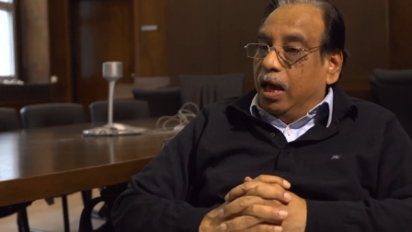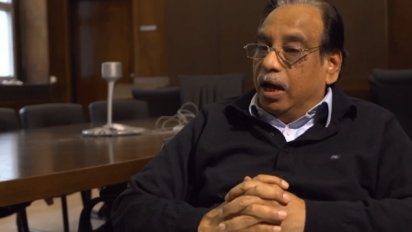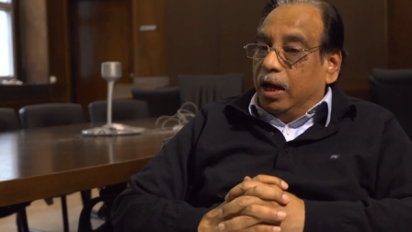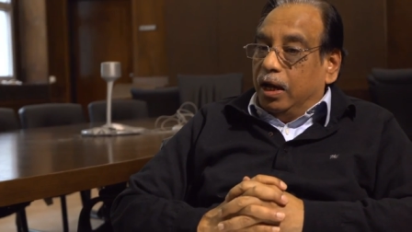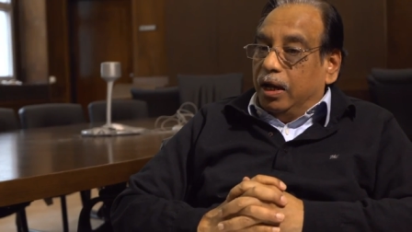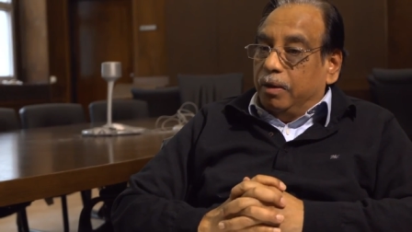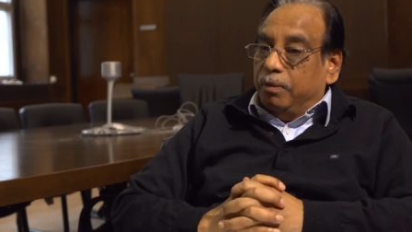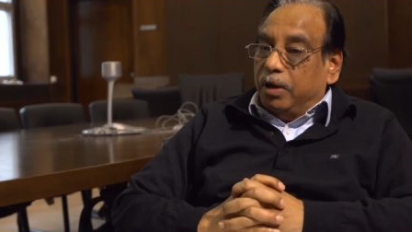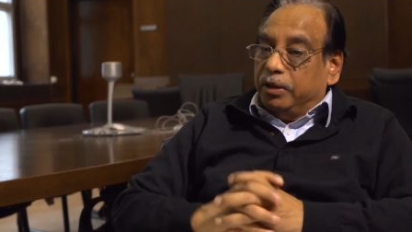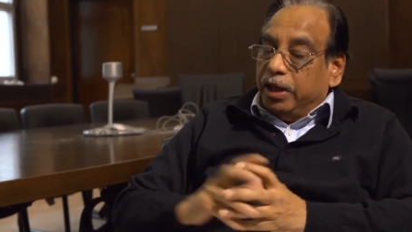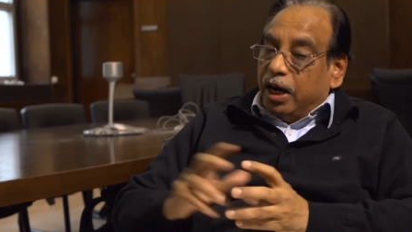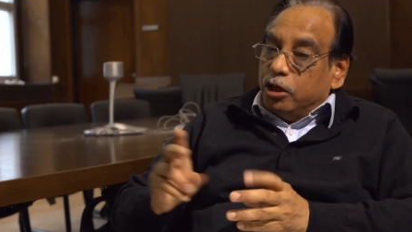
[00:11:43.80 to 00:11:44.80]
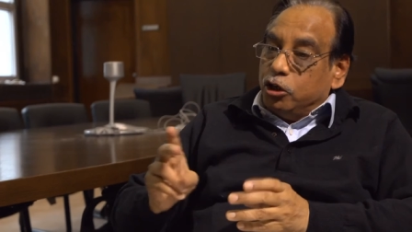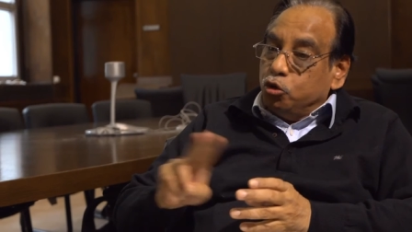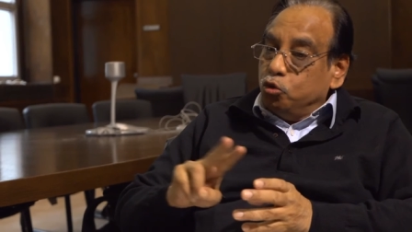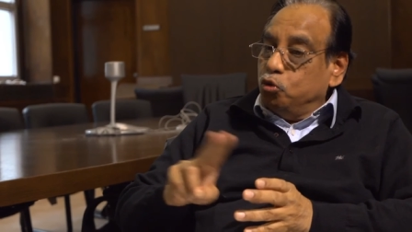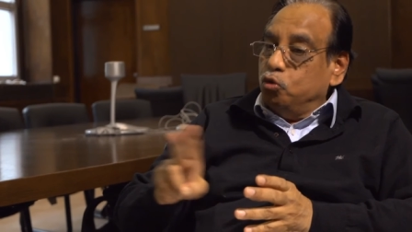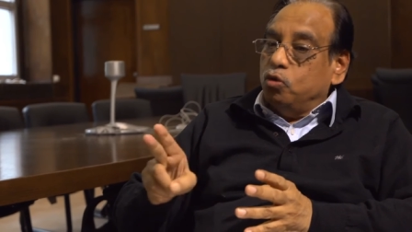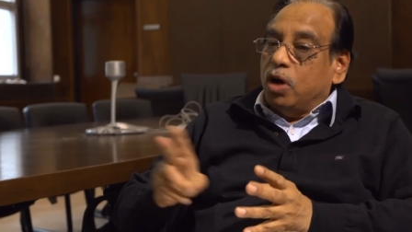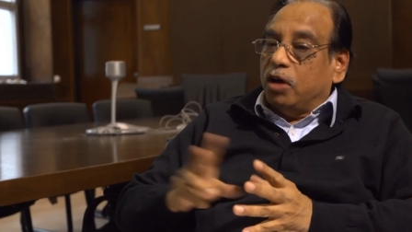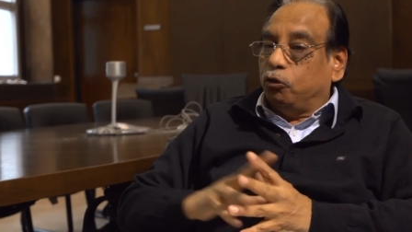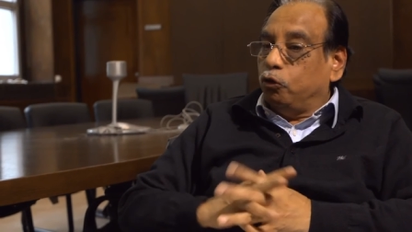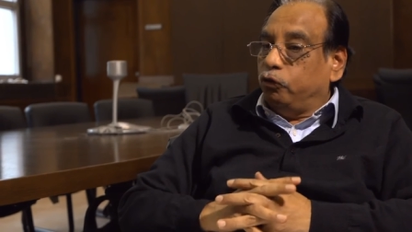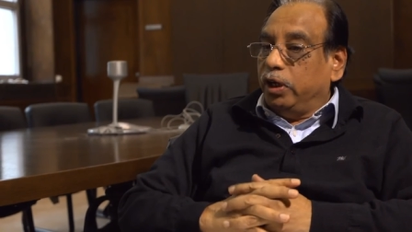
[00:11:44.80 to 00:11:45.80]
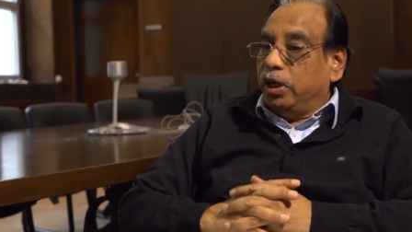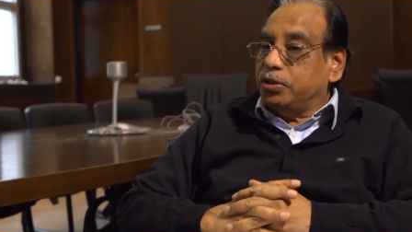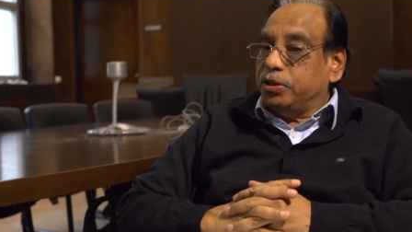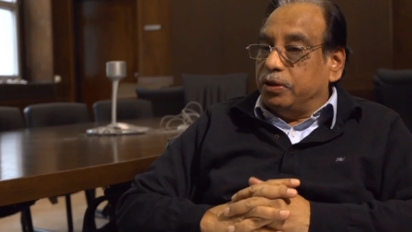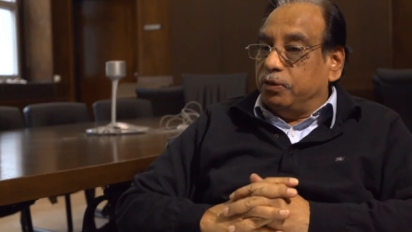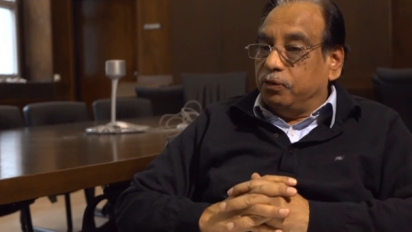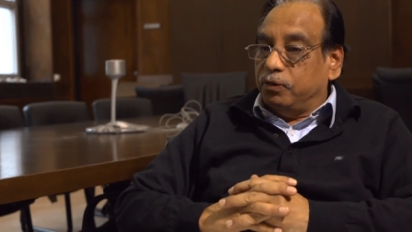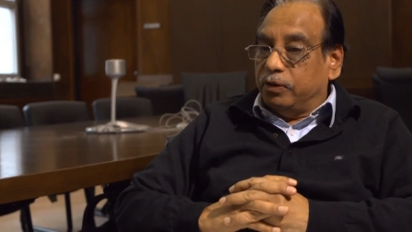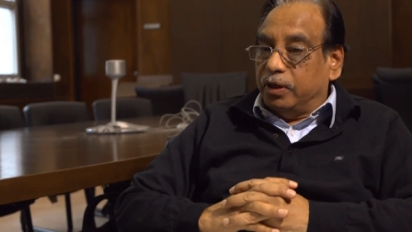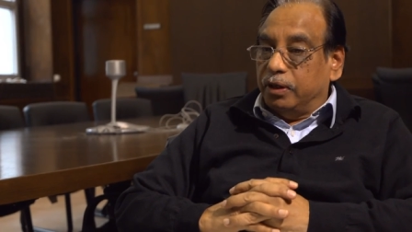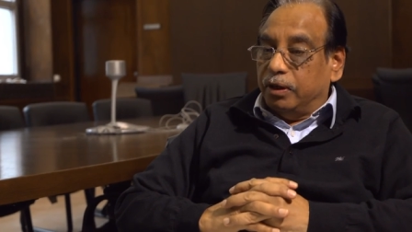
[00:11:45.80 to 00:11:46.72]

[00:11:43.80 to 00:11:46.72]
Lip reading: There are two associations.